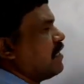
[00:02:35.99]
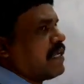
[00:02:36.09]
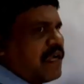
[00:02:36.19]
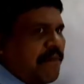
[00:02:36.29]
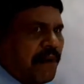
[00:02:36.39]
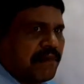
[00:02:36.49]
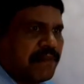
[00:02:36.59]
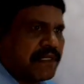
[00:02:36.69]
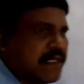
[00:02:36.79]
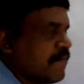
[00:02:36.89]
like a
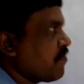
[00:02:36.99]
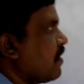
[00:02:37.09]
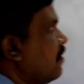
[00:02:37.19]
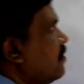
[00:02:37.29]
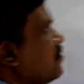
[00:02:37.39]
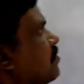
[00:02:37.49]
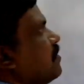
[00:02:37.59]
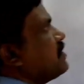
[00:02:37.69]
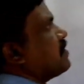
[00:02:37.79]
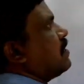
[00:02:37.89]
compartments. So
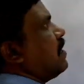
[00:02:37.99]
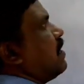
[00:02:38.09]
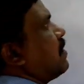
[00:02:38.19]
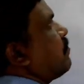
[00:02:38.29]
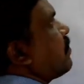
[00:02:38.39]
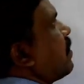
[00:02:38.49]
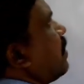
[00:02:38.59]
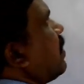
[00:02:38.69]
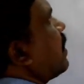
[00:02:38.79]
based on that, he